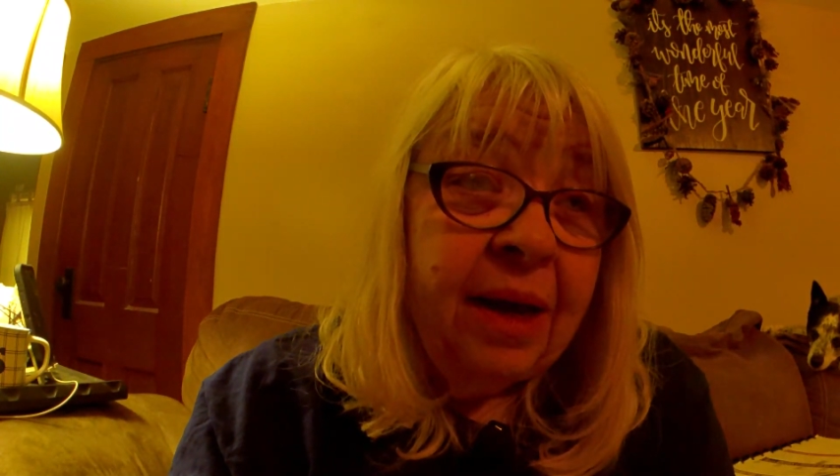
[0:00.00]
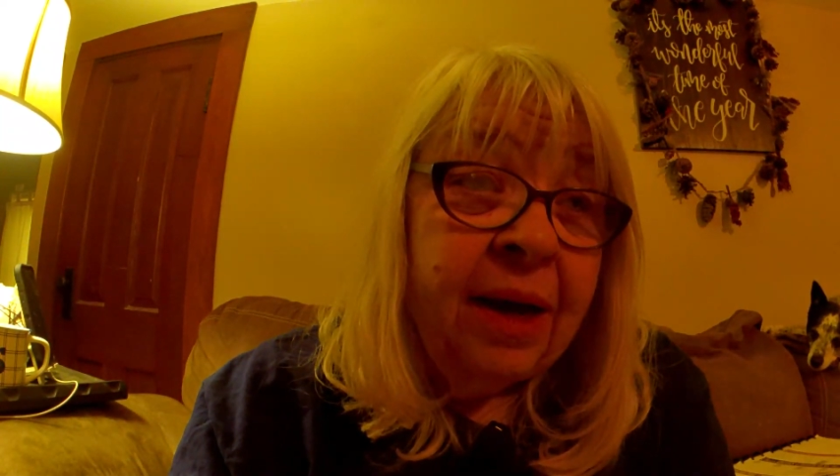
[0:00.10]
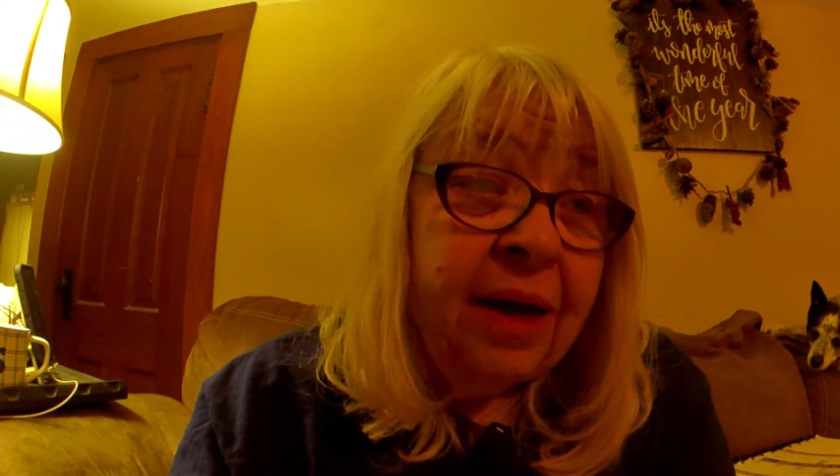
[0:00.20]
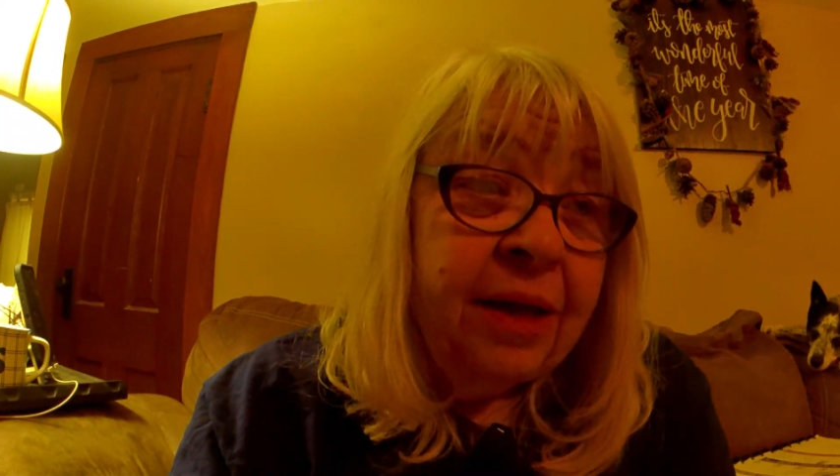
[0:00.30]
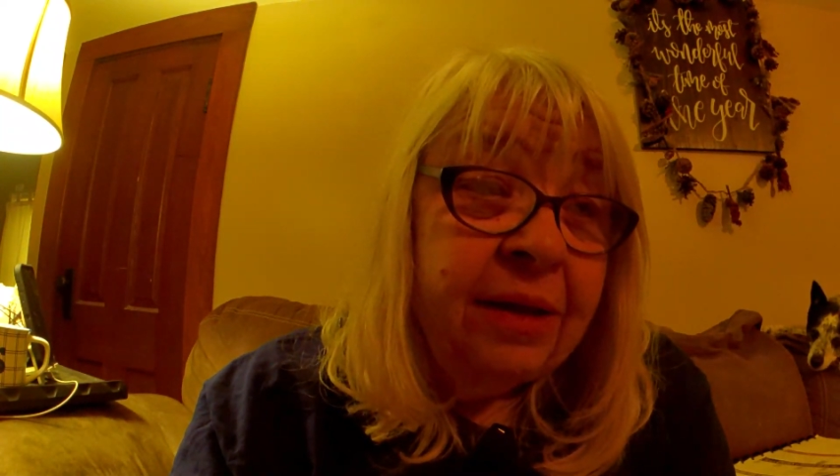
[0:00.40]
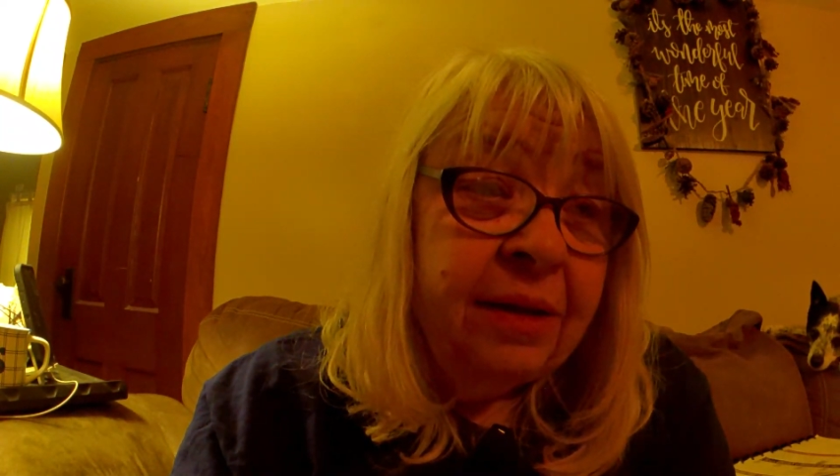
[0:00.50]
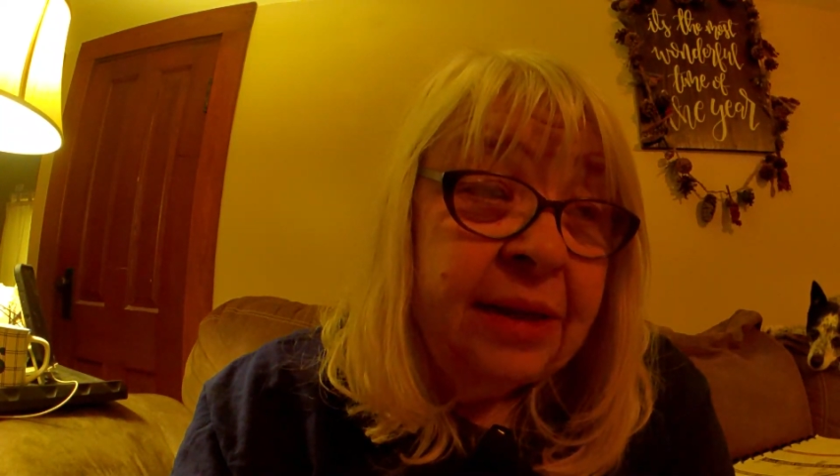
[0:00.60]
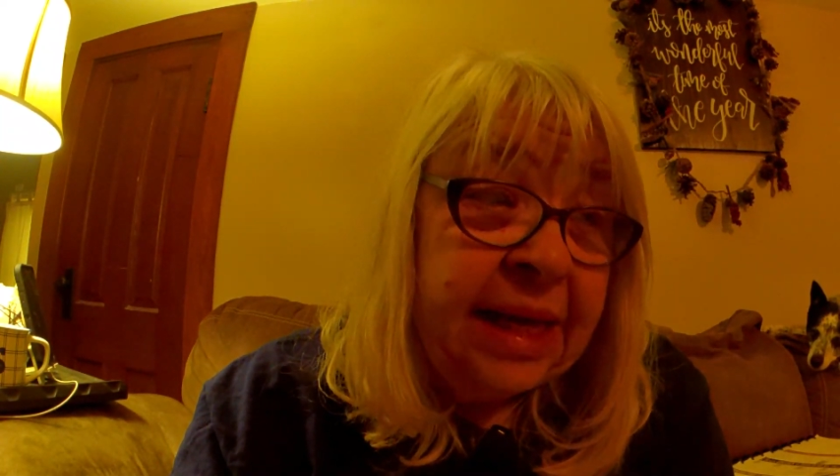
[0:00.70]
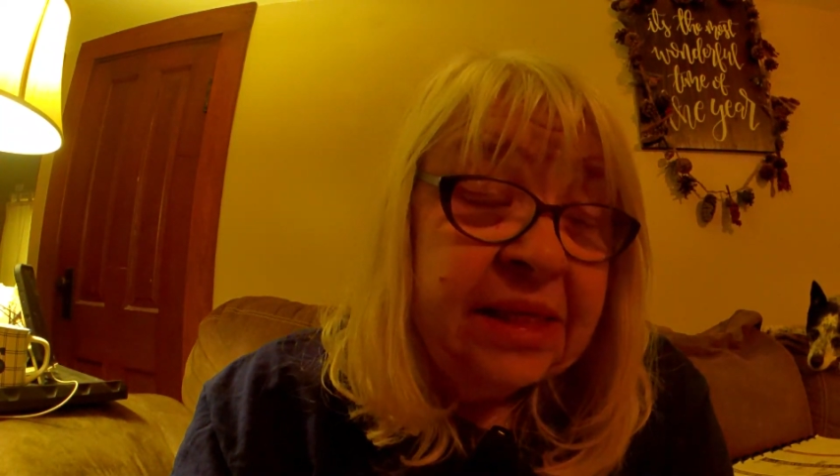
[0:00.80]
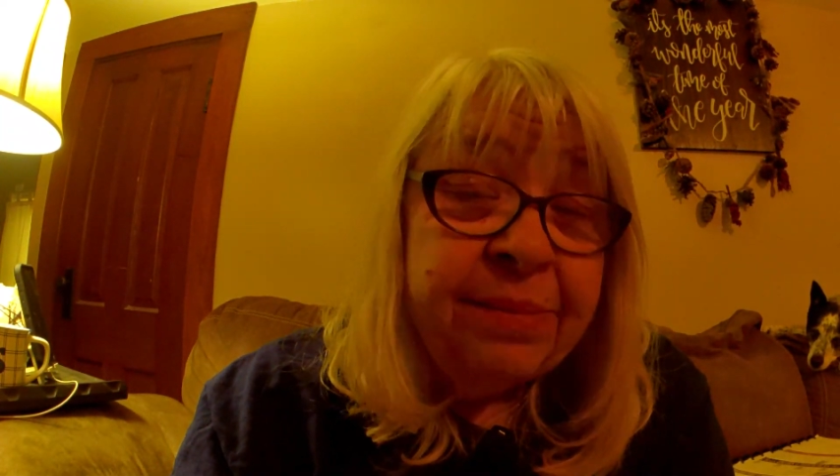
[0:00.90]
uh,
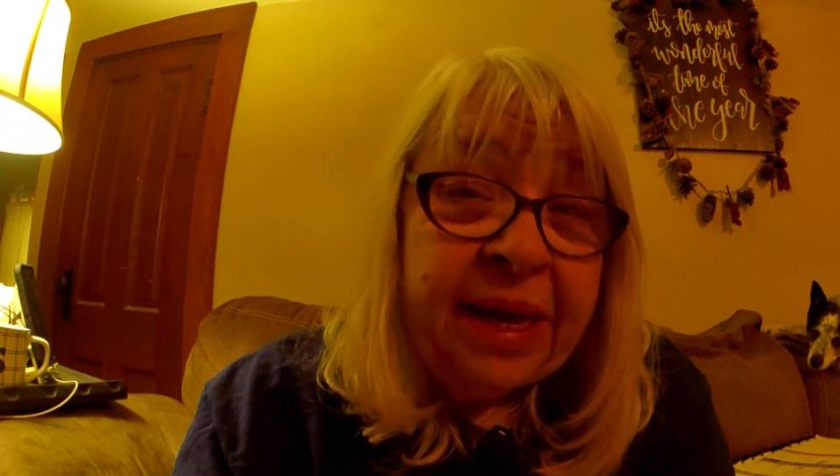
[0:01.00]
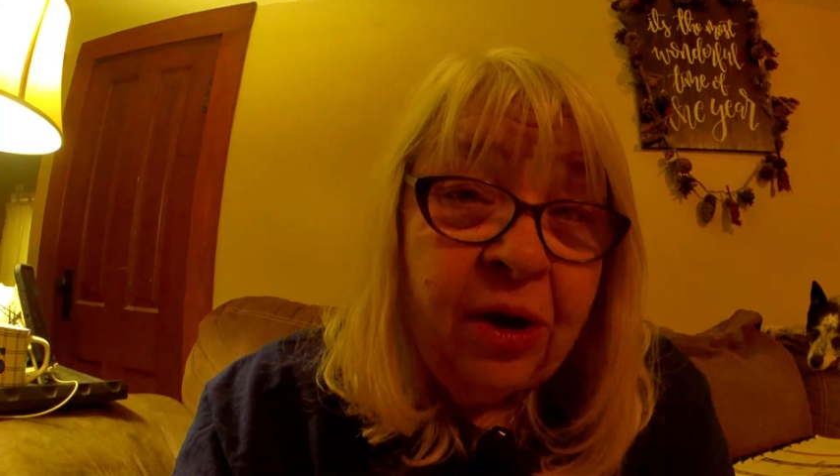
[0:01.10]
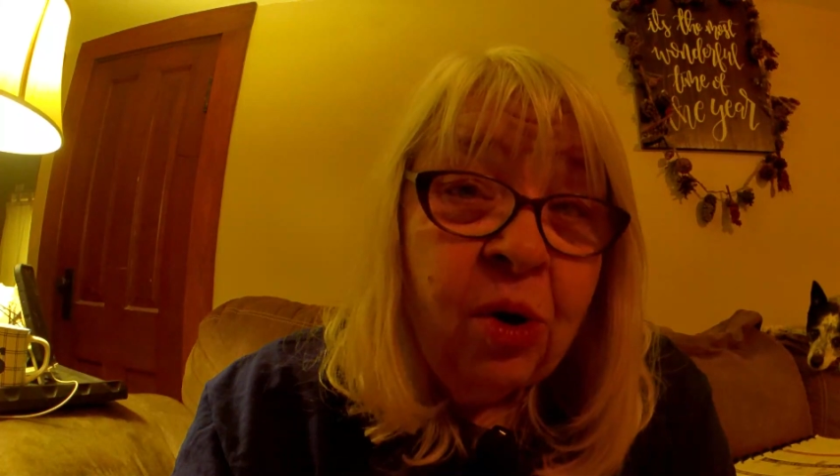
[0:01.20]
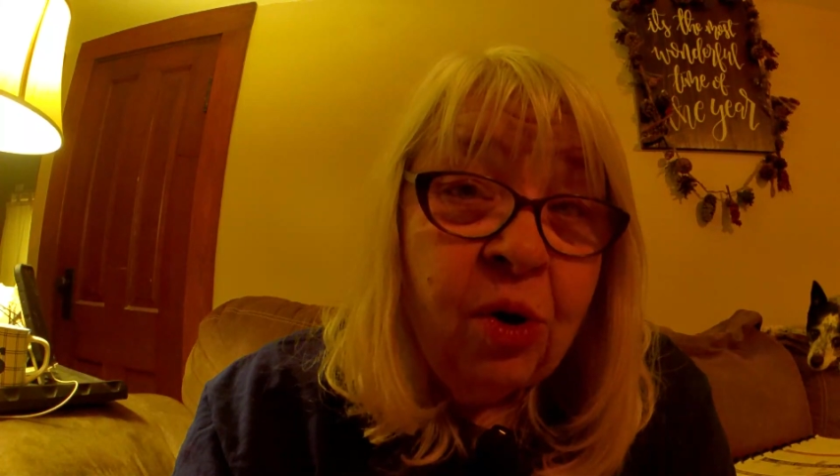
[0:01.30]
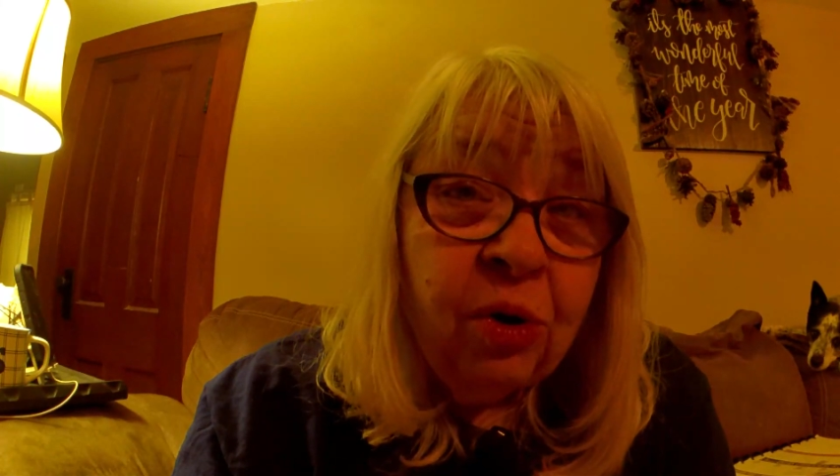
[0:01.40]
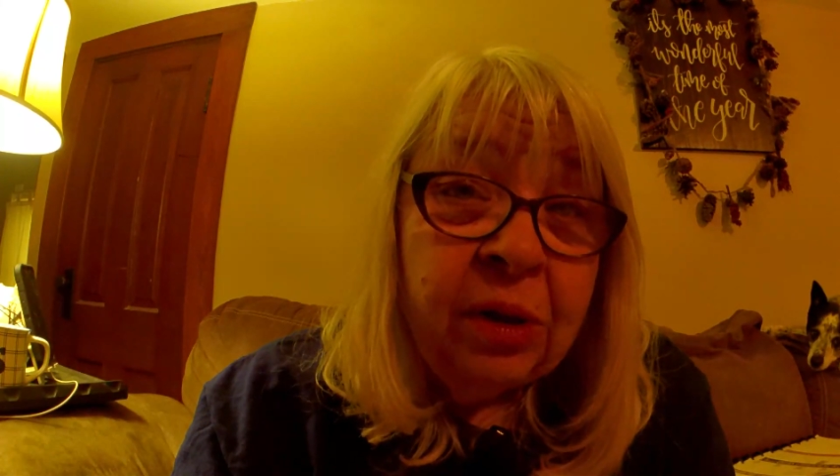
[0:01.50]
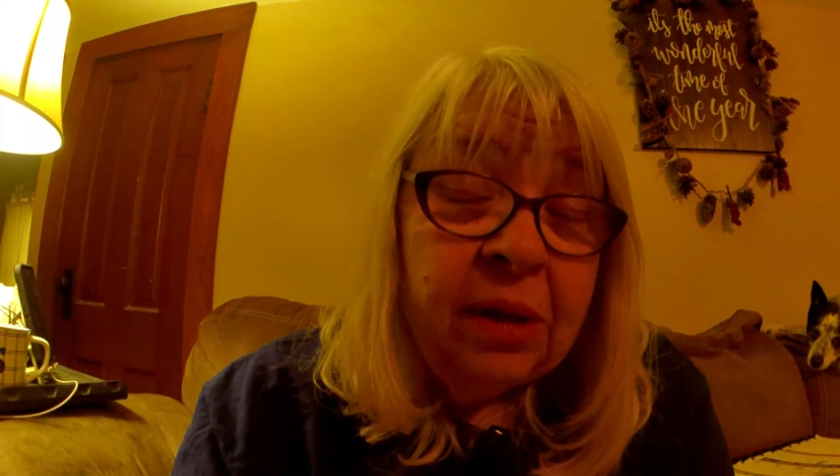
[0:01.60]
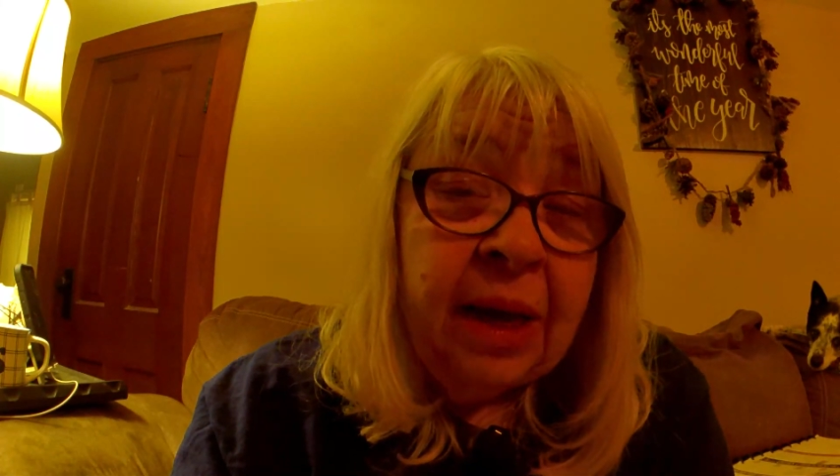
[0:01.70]
that's my goal.